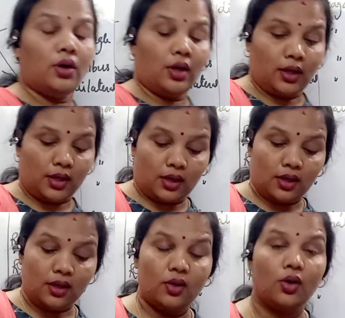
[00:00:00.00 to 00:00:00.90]
here
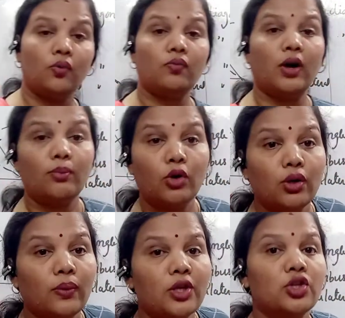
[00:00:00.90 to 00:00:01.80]
one more
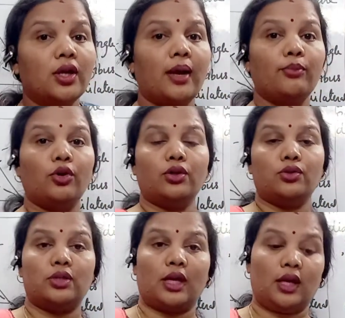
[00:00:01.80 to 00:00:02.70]
question I am going to
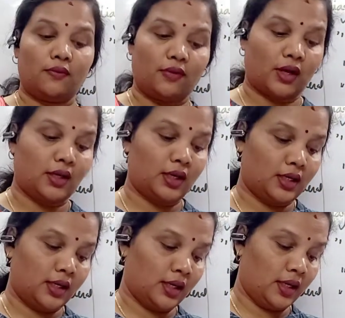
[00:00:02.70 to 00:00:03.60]
take, where
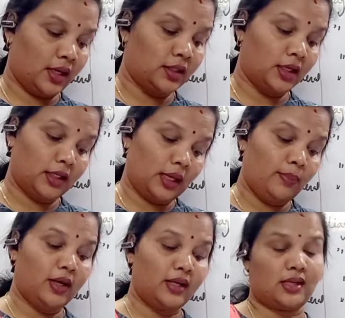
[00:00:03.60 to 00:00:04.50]
here the table
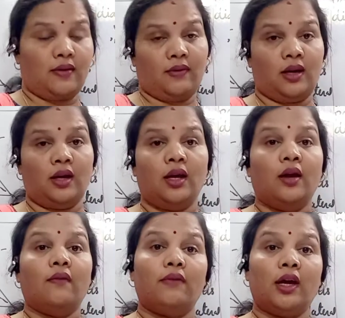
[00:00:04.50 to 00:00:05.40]
is given
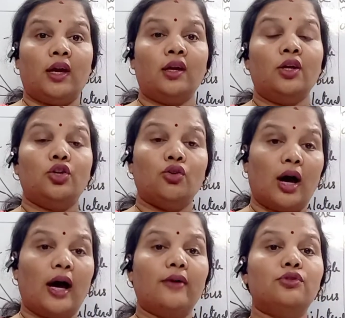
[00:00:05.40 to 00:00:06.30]
where you
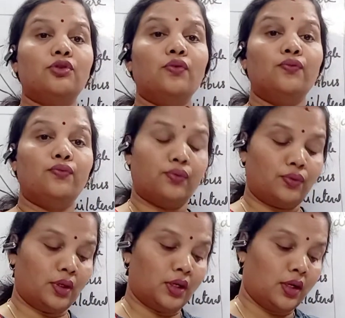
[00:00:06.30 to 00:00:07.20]
have to
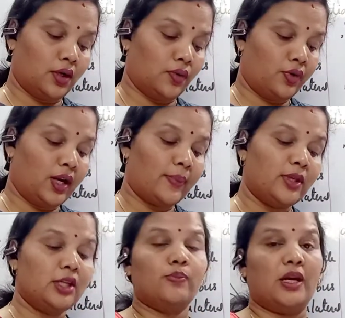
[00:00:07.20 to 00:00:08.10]
fill up
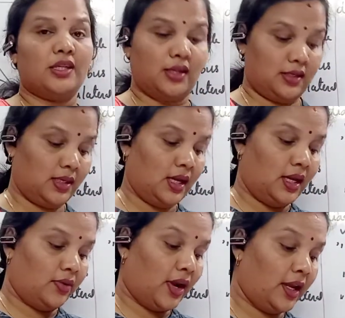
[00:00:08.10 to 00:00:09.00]
these spaces,
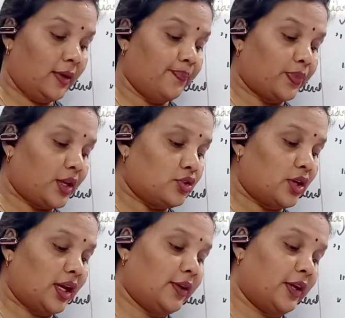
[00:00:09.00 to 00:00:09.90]
right? So
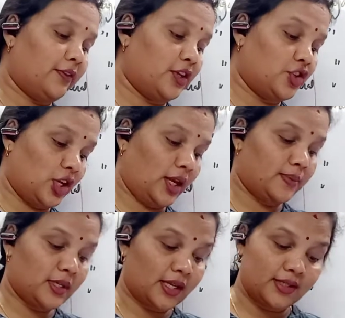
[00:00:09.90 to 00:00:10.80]
here different shapes
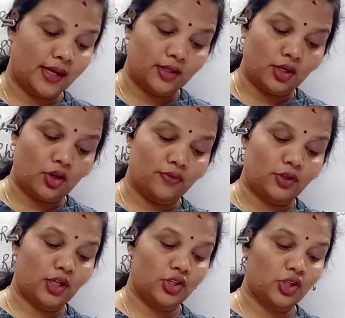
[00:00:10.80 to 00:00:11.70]
and center of
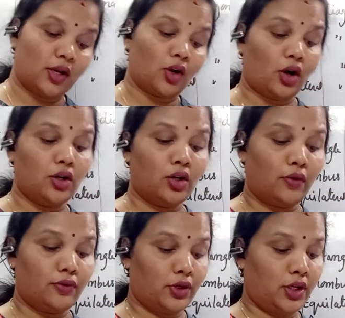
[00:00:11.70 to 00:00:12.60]
rotation and order of
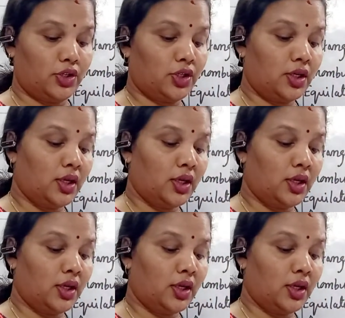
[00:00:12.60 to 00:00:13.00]
rotation